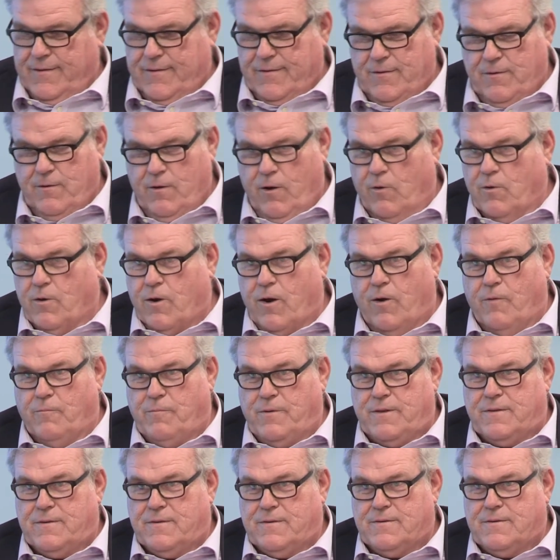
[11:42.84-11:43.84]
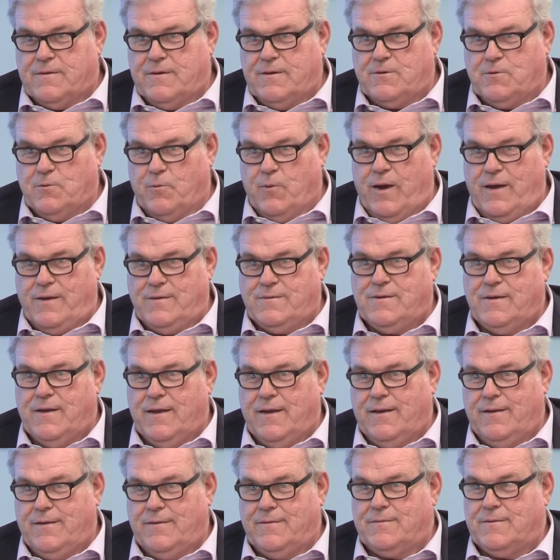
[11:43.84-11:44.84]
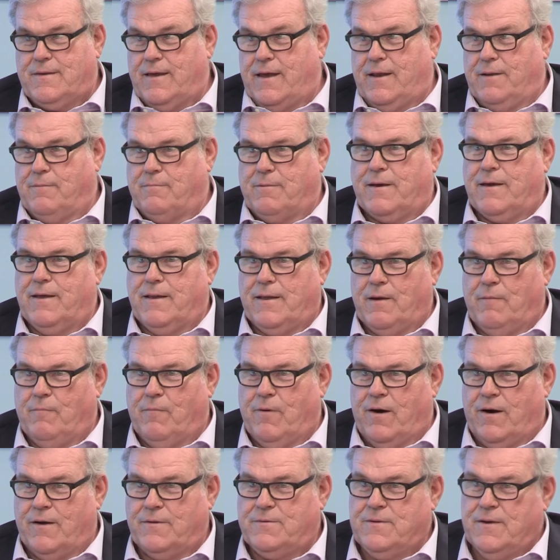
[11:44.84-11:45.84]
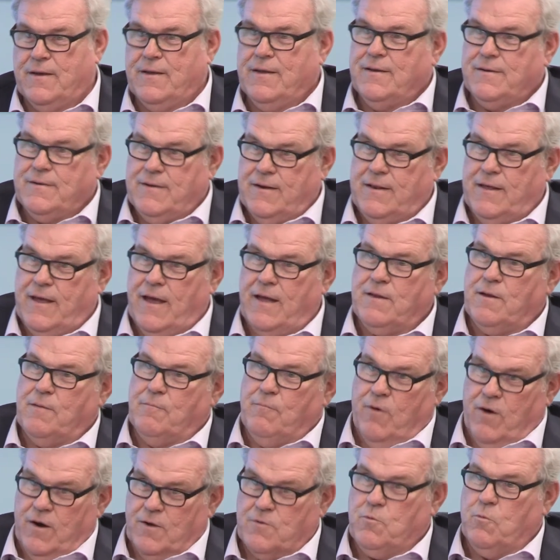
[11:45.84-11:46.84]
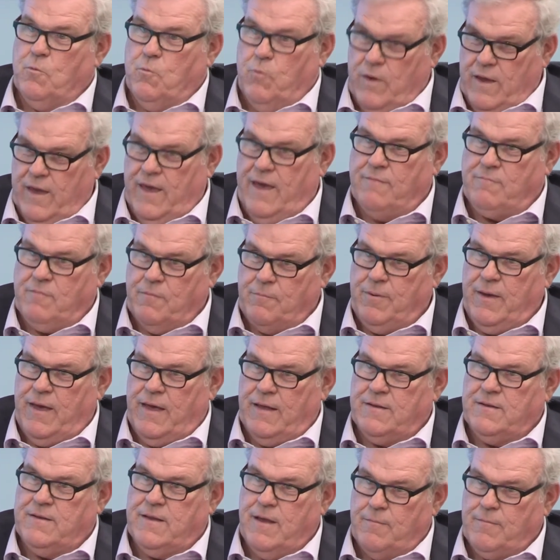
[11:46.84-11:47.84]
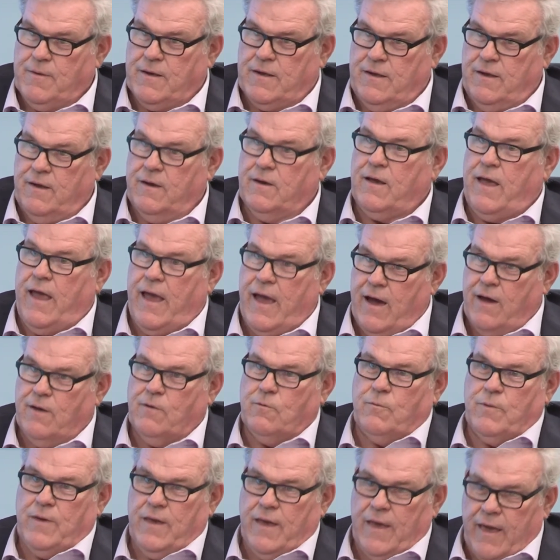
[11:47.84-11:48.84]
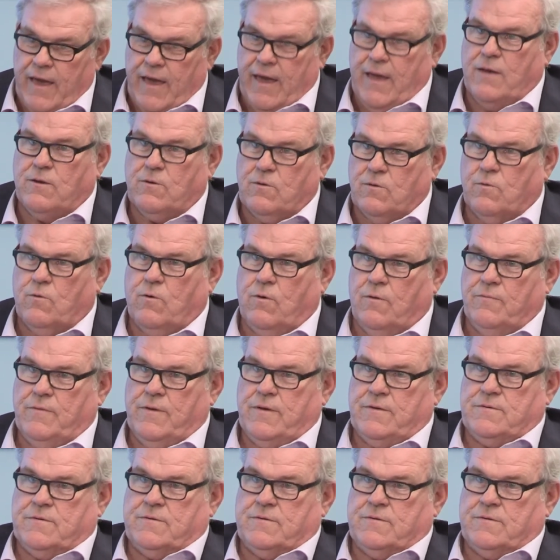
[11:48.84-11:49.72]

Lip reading: no COVID situation, say, at the beginning of March, to the end of March, we have a pandemic here. How do we handle all this?